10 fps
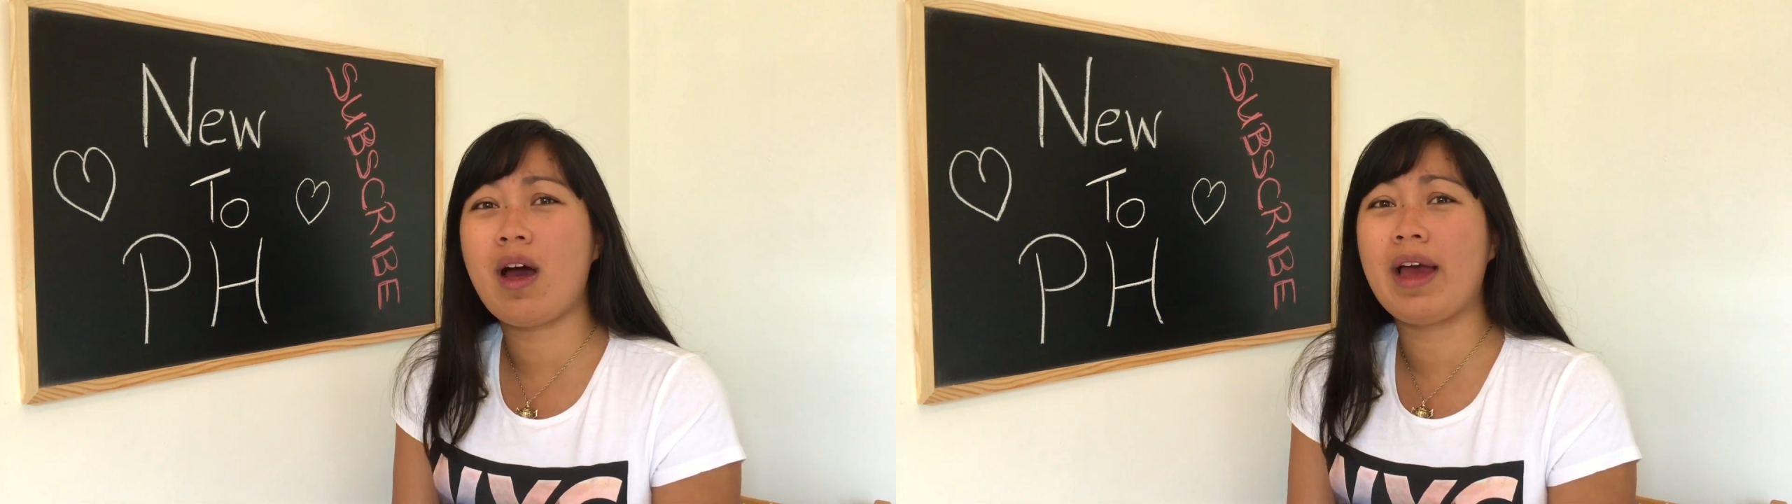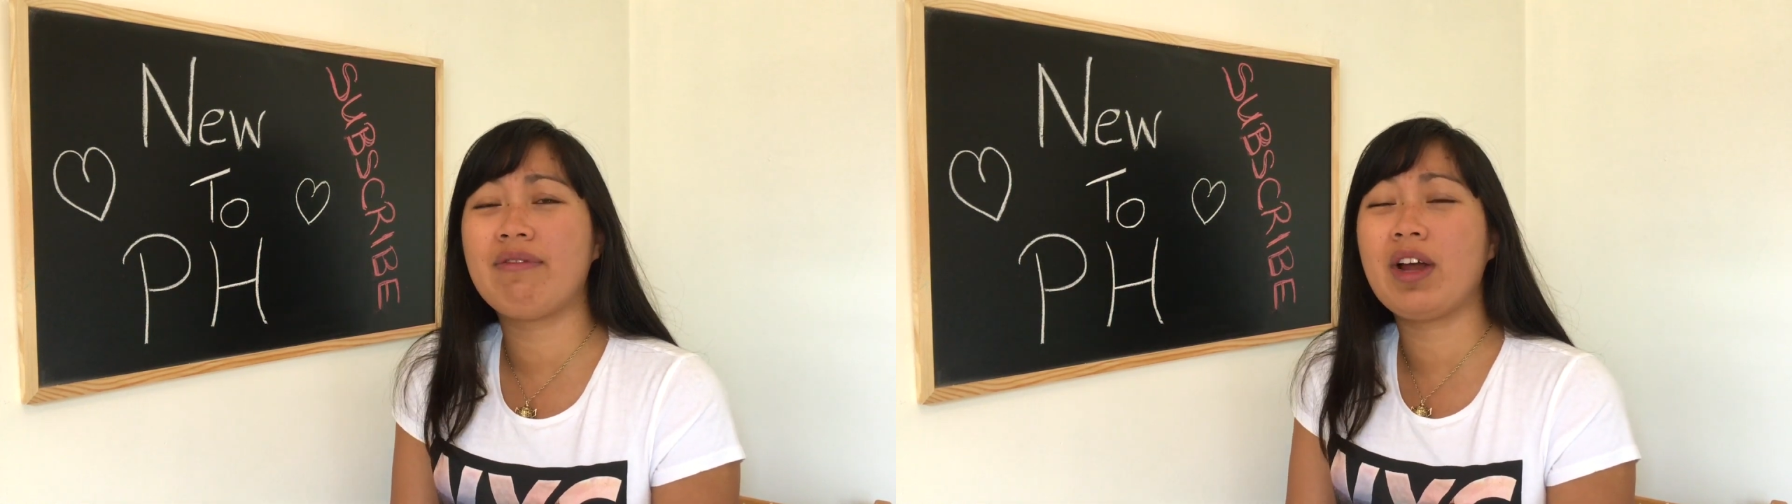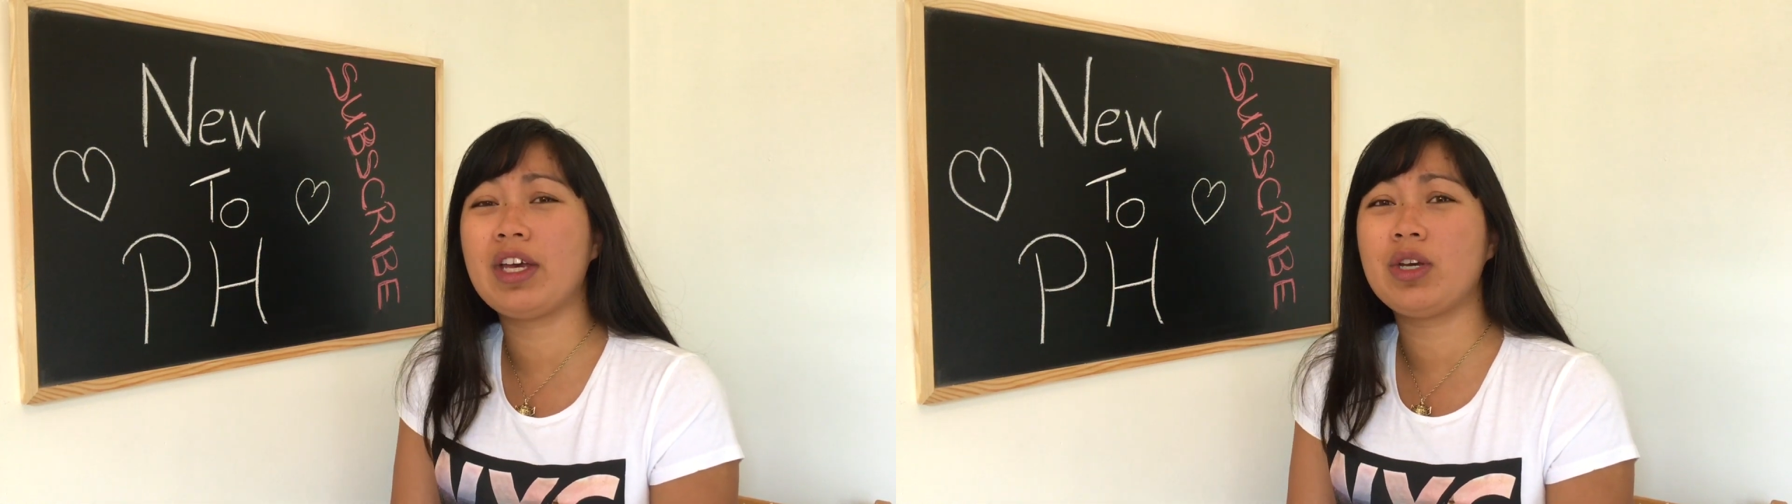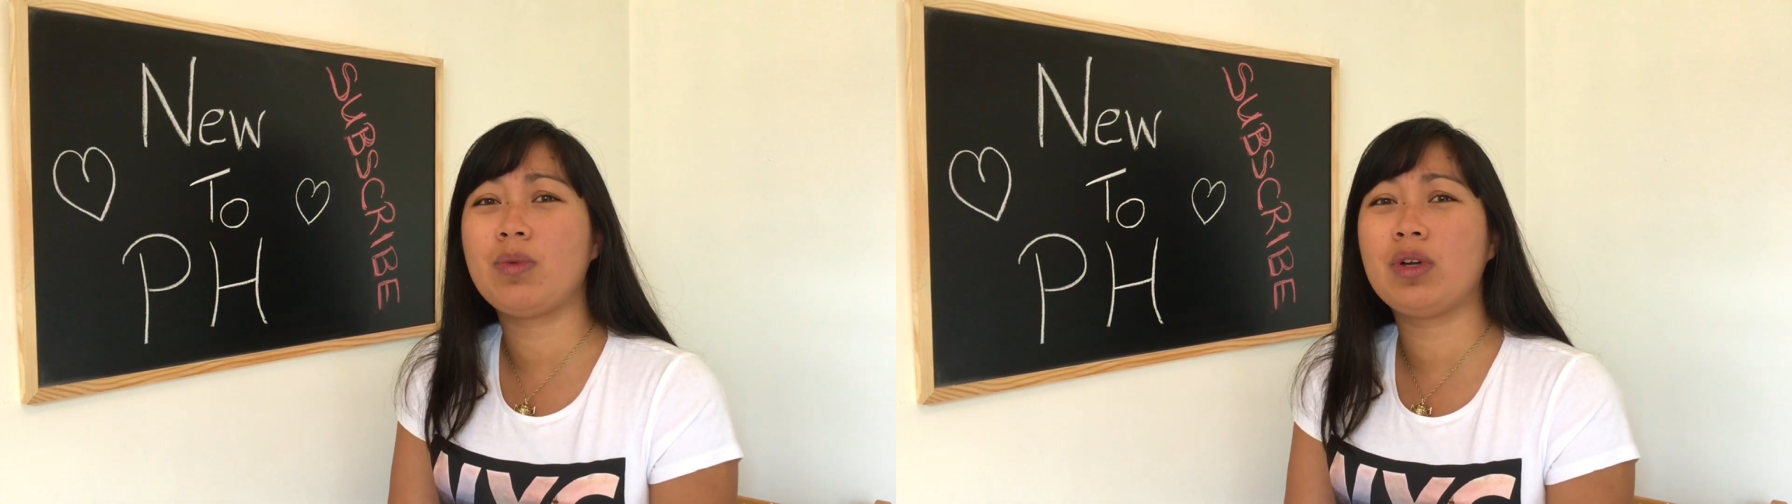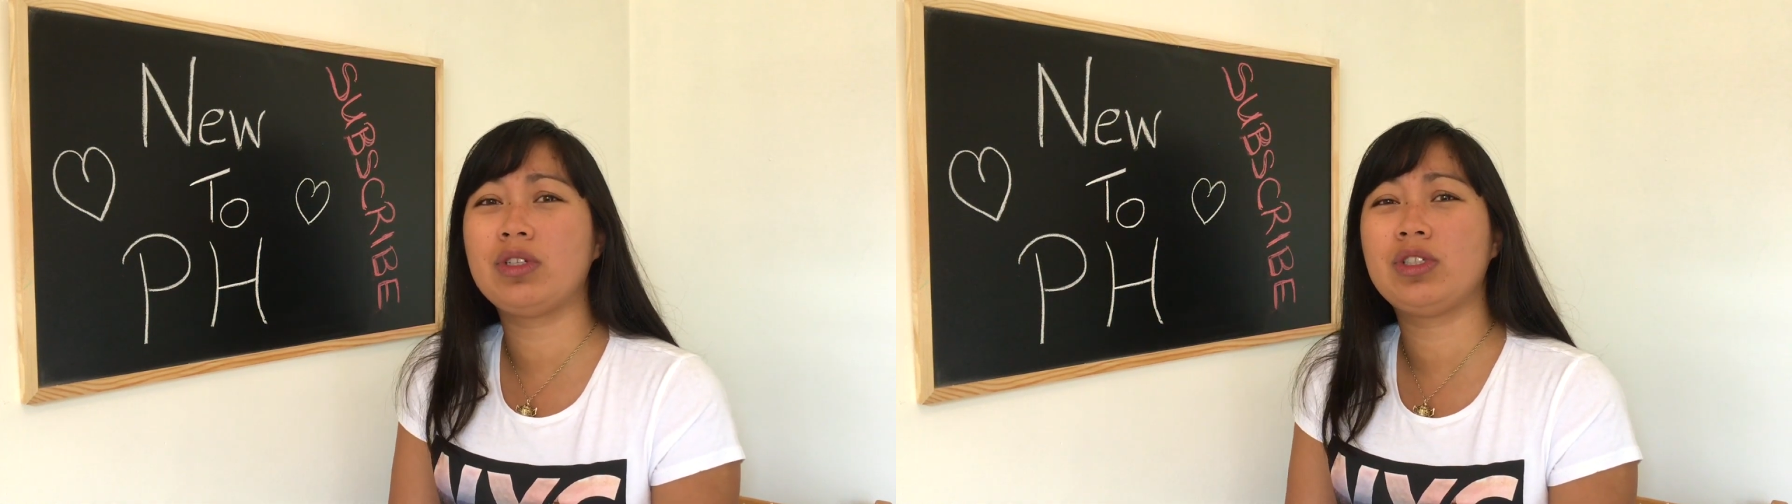life like you
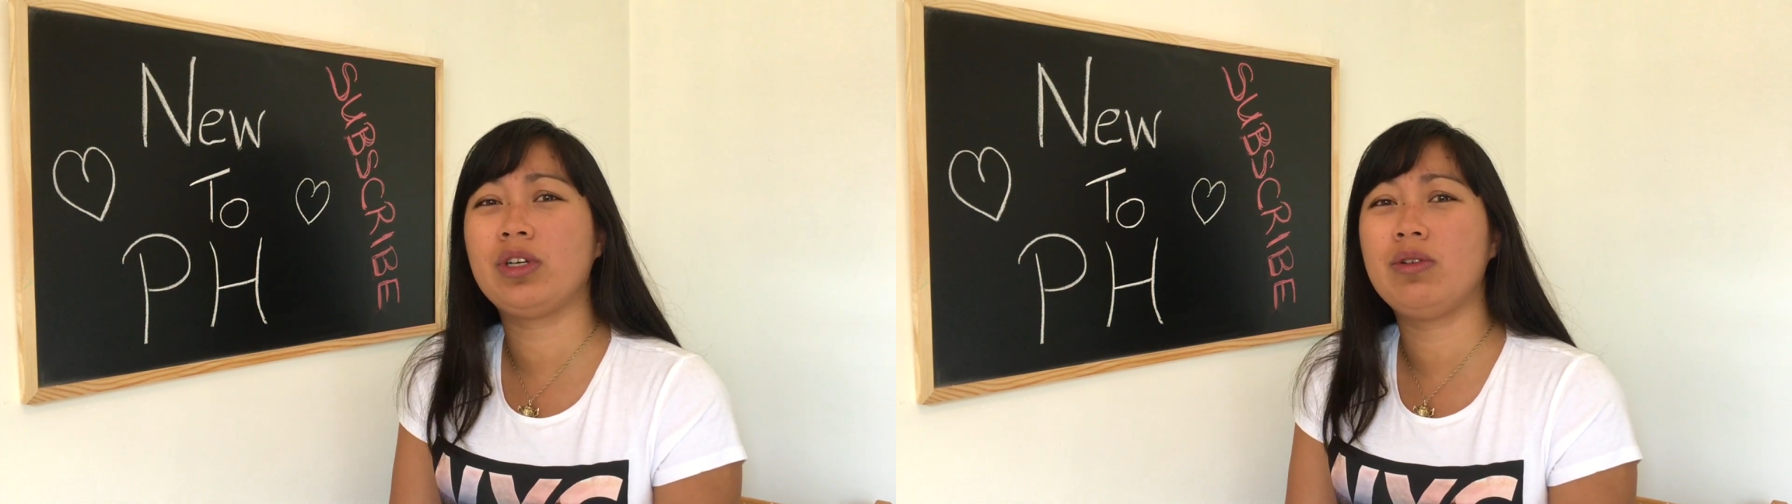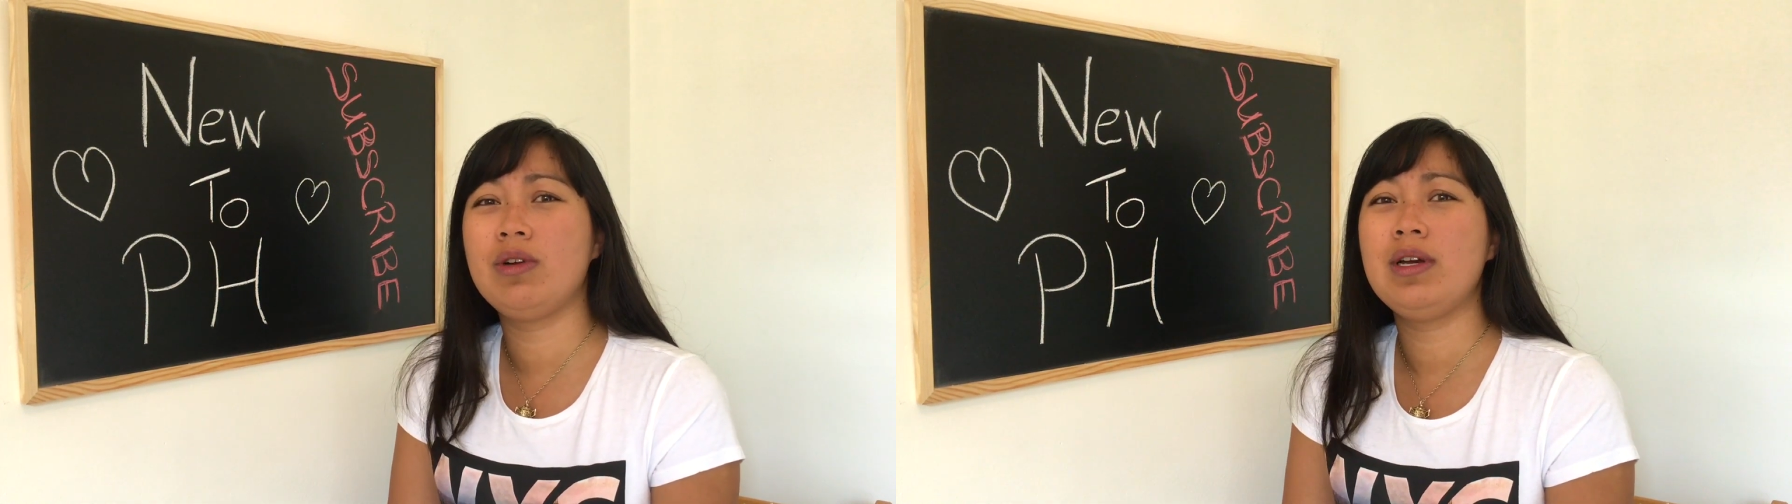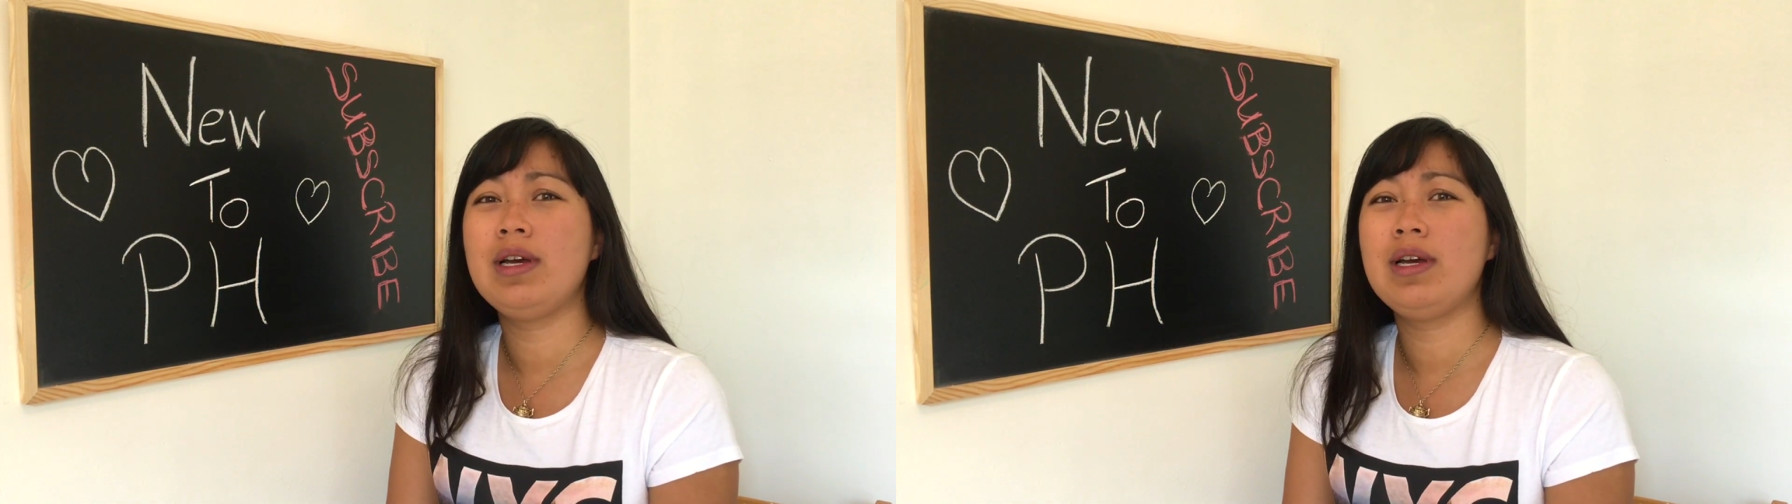want to,